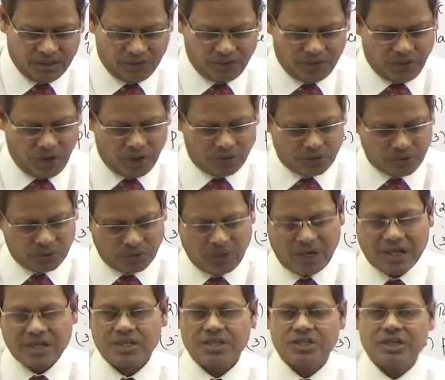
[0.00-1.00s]
you have to
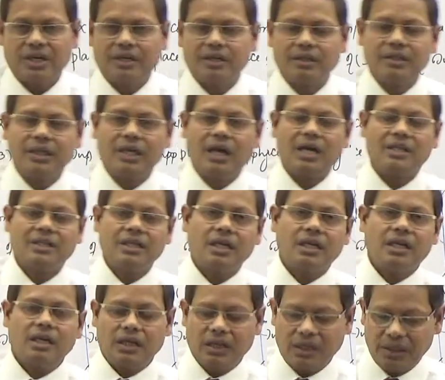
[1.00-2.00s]
understand. The
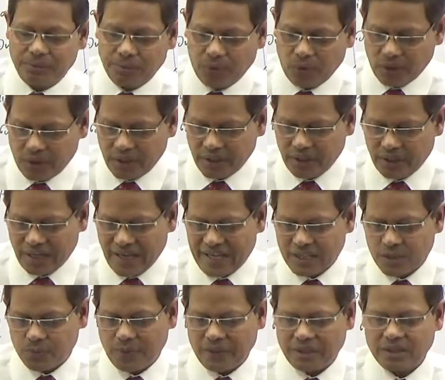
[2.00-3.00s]
other important
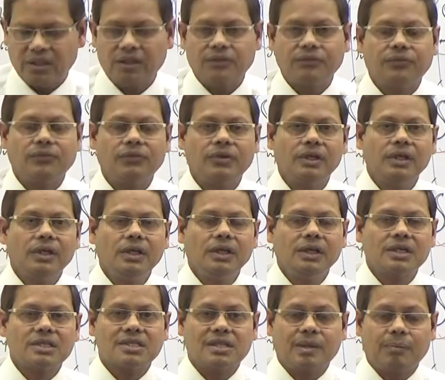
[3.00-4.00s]
aspect of
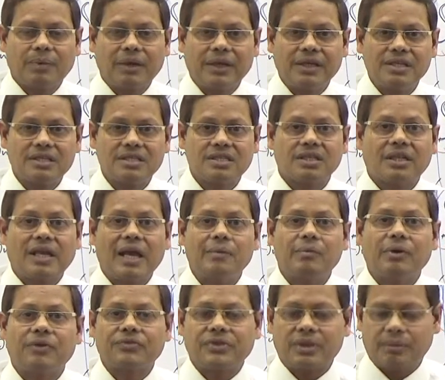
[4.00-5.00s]
supply is the time
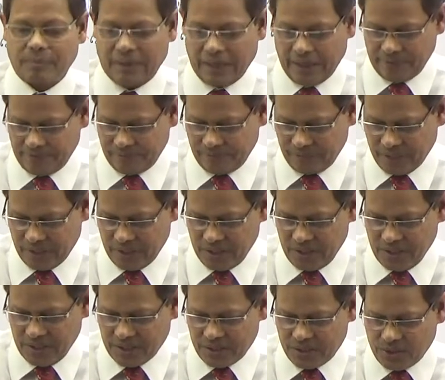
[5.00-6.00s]
of supply.
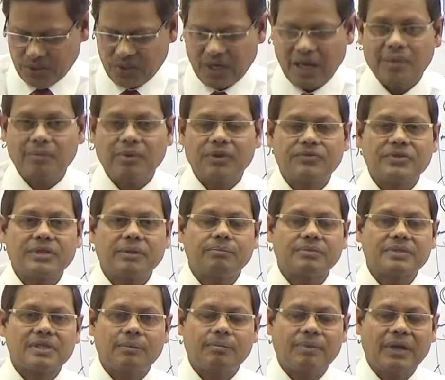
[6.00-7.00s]
So time of
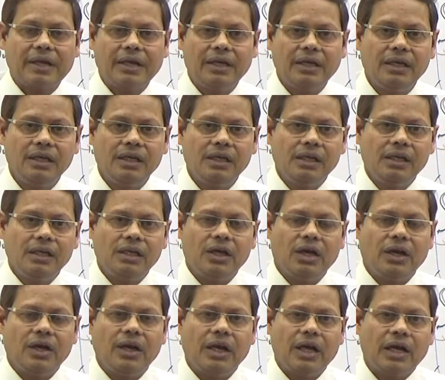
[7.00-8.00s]
supply,
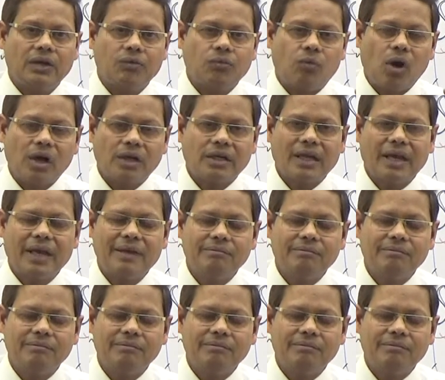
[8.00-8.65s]
at what